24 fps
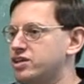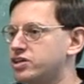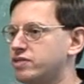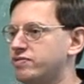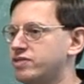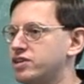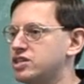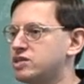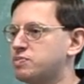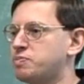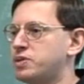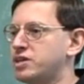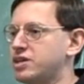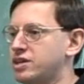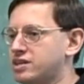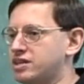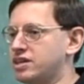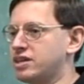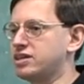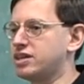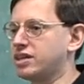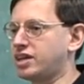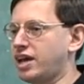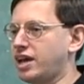Each of these
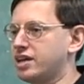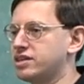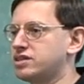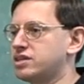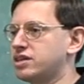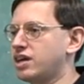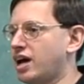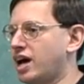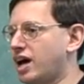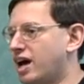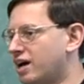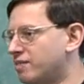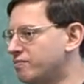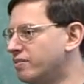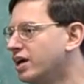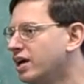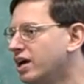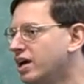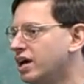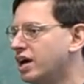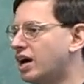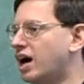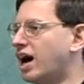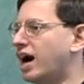peaks indicates
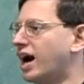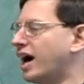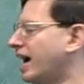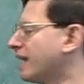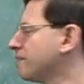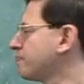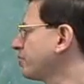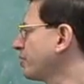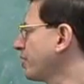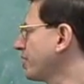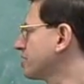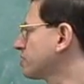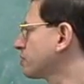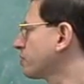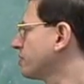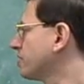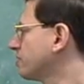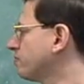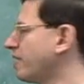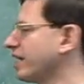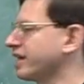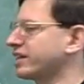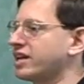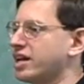um, uh, a
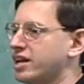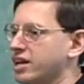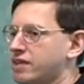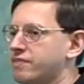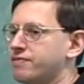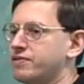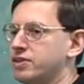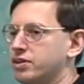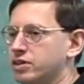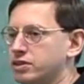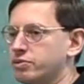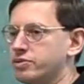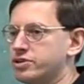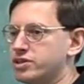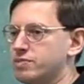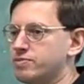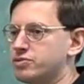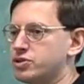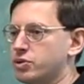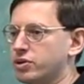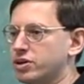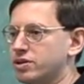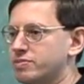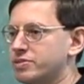place where the magnetic field
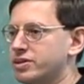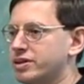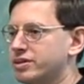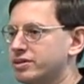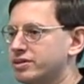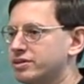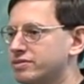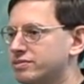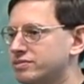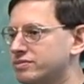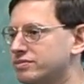was absorbed.